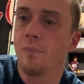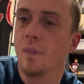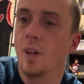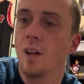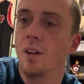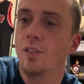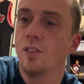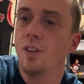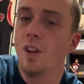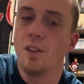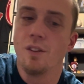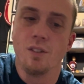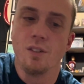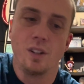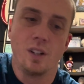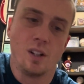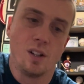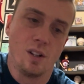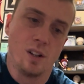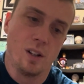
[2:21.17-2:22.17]
Uh, here's another
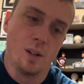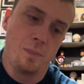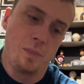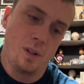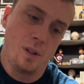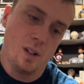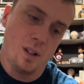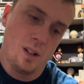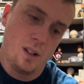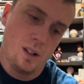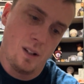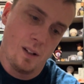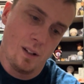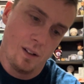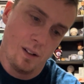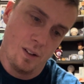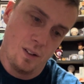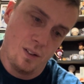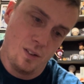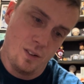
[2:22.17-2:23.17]
Ecliptic.
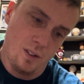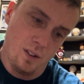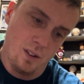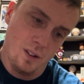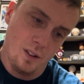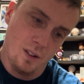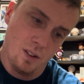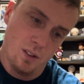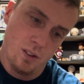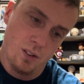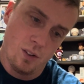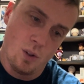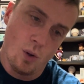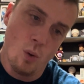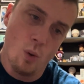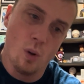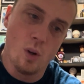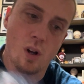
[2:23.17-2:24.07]
This is Cole